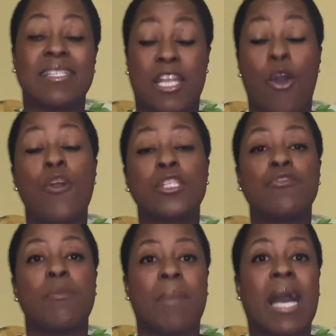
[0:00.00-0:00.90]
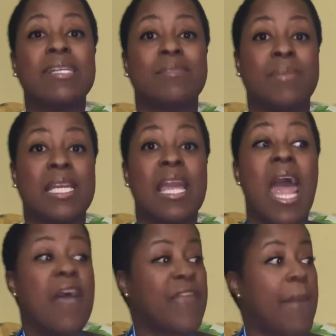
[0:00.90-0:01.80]
And it also reminds me
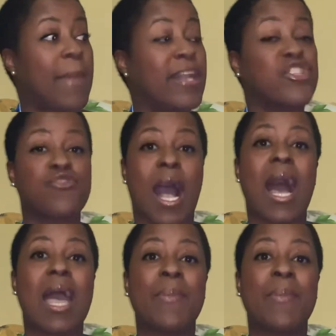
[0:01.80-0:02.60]
that my tribe